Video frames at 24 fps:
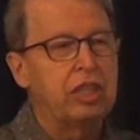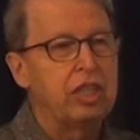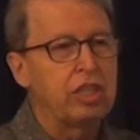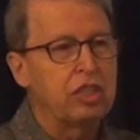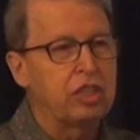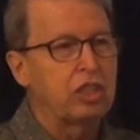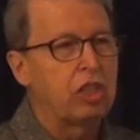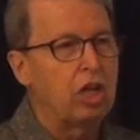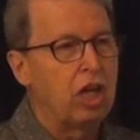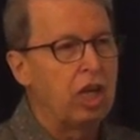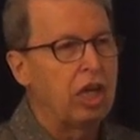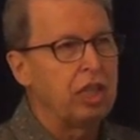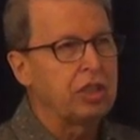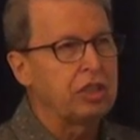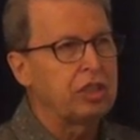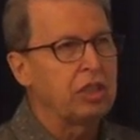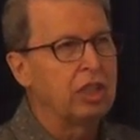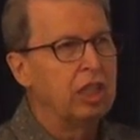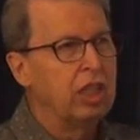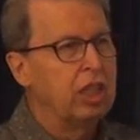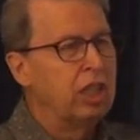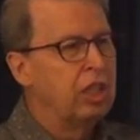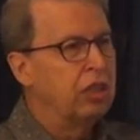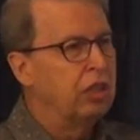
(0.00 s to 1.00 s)
discuss
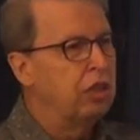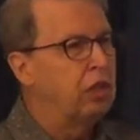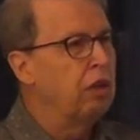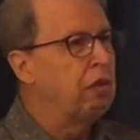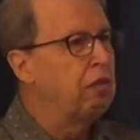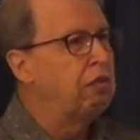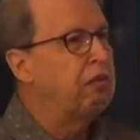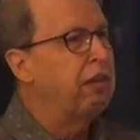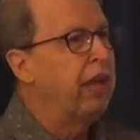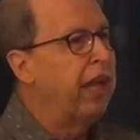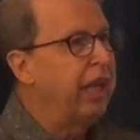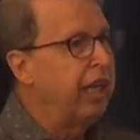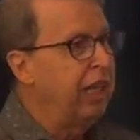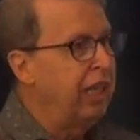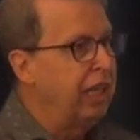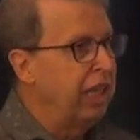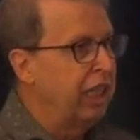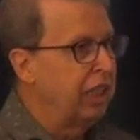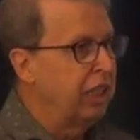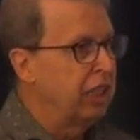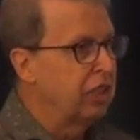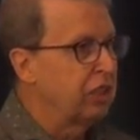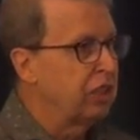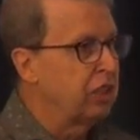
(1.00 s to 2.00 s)
the
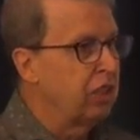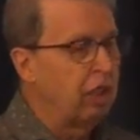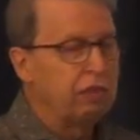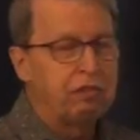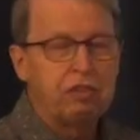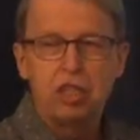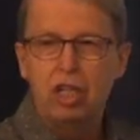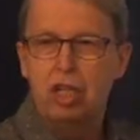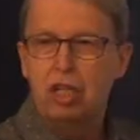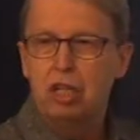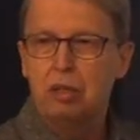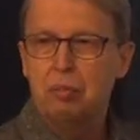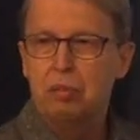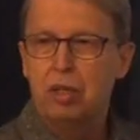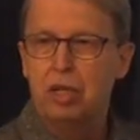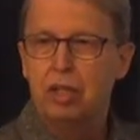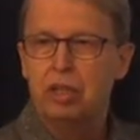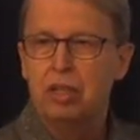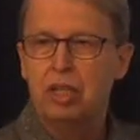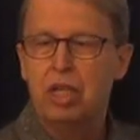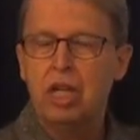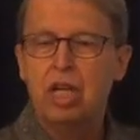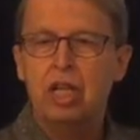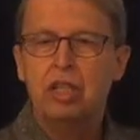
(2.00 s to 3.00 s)
failings of
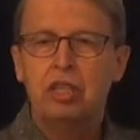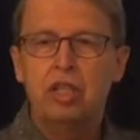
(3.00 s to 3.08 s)
Solomon,